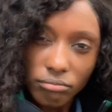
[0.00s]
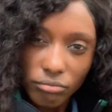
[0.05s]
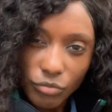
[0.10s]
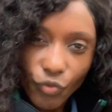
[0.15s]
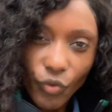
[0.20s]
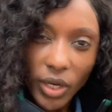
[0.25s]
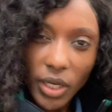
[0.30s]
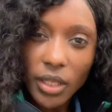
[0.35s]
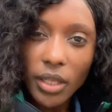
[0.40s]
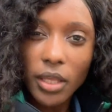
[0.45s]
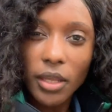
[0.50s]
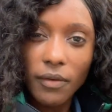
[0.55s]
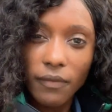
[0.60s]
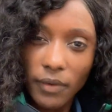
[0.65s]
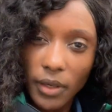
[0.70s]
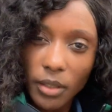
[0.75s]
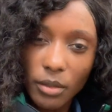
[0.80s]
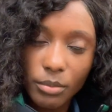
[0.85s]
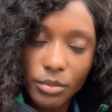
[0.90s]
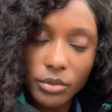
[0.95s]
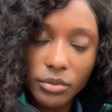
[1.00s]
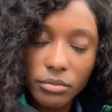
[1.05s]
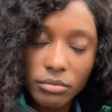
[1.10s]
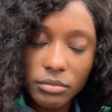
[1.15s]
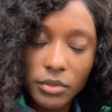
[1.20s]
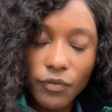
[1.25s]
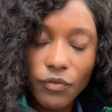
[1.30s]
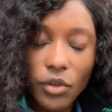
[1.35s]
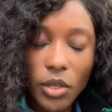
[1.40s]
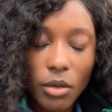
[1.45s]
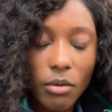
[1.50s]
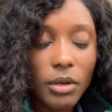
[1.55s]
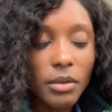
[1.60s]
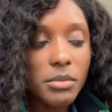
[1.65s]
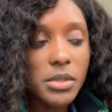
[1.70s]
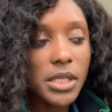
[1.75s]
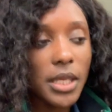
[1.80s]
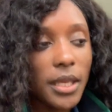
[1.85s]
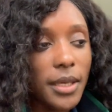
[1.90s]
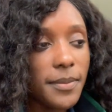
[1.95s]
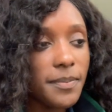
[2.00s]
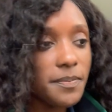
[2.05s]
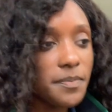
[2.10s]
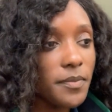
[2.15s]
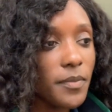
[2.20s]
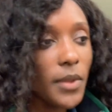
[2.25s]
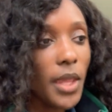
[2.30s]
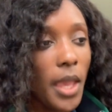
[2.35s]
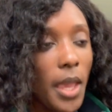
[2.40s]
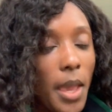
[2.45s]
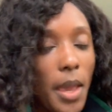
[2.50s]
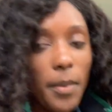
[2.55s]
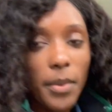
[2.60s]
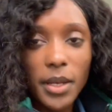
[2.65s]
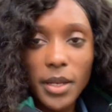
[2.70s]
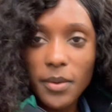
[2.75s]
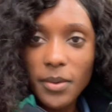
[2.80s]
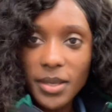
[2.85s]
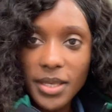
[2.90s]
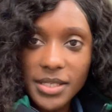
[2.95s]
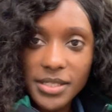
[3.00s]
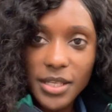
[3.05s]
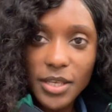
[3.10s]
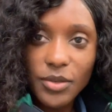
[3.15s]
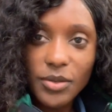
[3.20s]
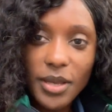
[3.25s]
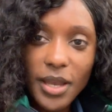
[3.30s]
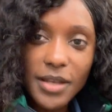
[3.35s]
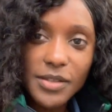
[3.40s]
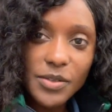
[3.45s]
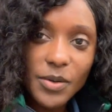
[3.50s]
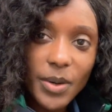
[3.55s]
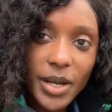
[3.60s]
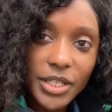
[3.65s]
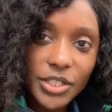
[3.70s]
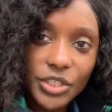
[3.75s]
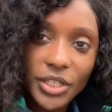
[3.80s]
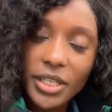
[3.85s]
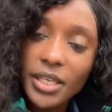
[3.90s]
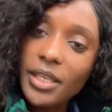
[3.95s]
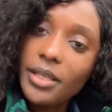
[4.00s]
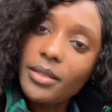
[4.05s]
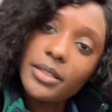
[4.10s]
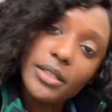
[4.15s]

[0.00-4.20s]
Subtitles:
readily available, if you get what I'm saying. But anyways, thank you guys for watching.